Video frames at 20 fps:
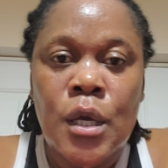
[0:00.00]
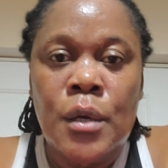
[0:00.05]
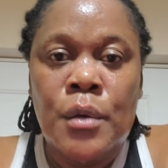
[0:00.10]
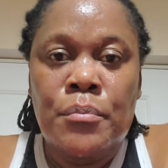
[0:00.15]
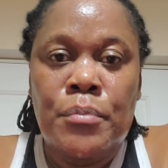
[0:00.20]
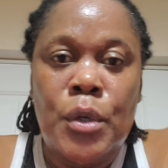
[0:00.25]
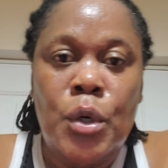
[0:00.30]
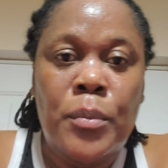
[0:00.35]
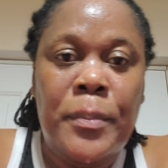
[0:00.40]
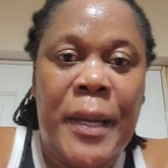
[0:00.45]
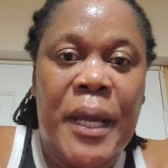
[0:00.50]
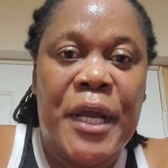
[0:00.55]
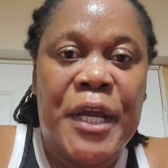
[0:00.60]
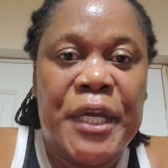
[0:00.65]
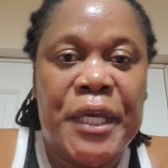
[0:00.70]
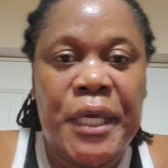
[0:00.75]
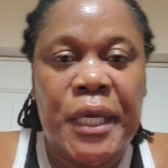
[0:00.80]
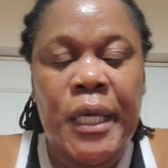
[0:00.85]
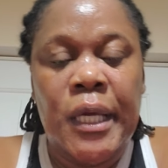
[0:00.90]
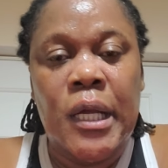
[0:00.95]

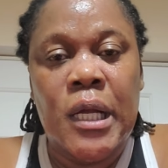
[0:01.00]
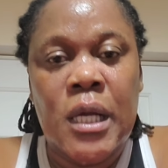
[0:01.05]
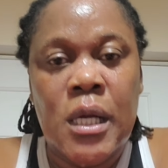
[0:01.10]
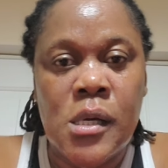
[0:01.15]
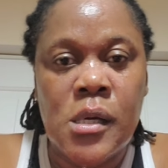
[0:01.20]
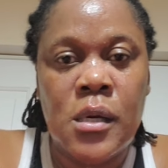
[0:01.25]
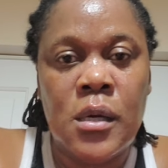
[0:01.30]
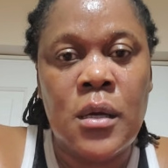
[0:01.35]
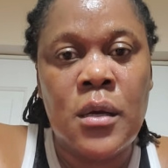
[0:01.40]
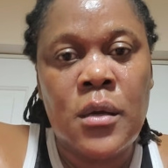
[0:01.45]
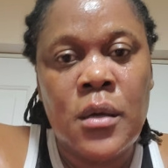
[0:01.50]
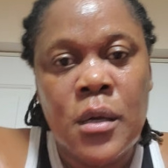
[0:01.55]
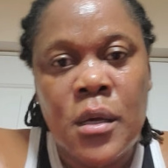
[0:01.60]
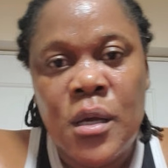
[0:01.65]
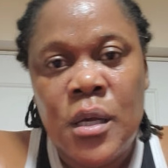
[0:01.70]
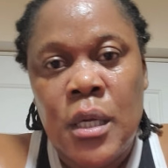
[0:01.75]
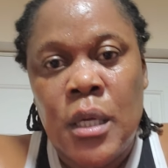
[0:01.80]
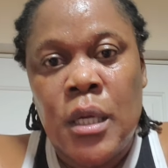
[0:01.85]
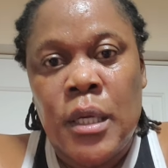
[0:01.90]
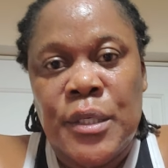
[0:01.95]
blueberry,
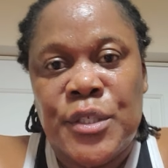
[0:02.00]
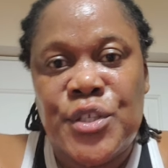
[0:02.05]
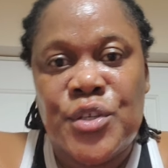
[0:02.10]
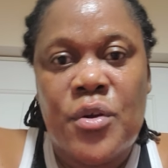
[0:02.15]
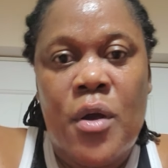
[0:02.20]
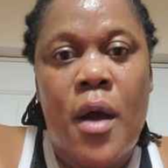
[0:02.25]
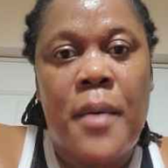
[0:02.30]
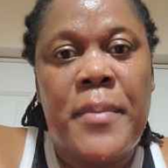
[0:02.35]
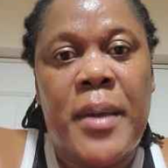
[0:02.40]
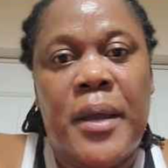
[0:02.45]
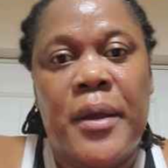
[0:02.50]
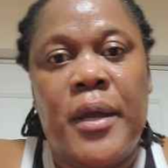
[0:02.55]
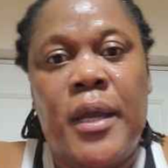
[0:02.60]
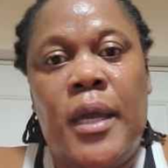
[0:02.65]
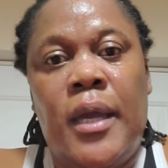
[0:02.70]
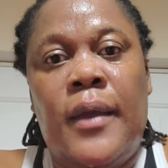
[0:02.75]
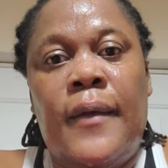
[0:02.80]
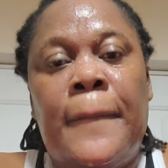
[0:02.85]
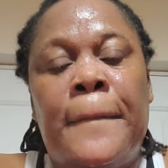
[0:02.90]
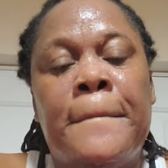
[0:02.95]

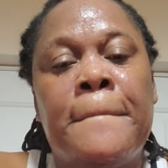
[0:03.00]
strawberry,